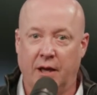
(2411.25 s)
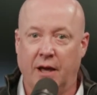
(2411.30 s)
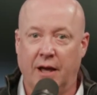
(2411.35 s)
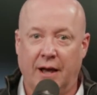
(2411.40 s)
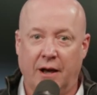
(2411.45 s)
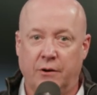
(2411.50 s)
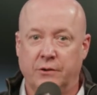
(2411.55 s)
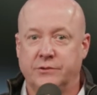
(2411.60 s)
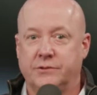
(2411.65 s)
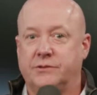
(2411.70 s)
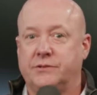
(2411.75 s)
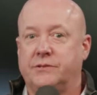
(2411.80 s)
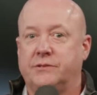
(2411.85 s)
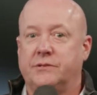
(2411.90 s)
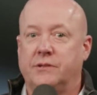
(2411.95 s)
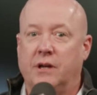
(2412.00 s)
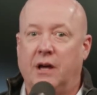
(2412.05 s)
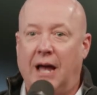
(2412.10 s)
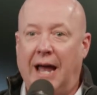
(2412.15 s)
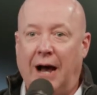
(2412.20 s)

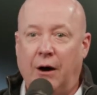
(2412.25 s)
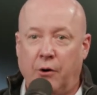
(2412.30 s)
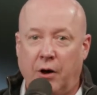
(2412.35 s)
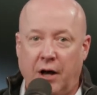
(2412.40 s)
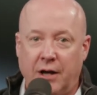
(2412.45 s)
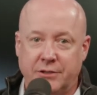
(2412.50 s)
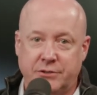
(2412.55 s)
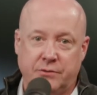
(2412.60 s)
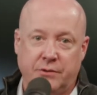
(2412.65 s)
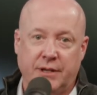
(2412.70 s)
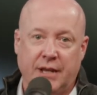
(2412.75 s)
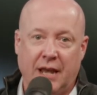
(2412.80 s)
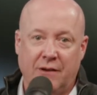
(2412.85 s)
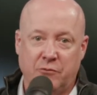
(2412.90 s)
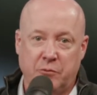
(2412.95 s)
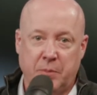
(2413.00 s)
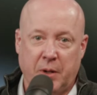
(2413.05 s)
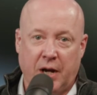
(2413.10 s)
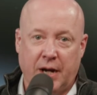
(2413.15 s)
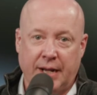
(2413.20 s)
else, out hustling
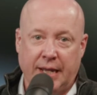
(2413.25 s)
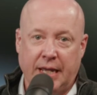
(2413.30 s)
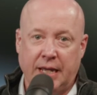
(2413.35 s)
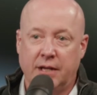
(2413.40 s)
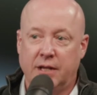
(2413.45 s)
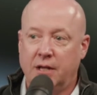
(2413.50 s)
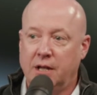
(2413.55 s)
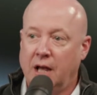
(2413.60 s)
everybody.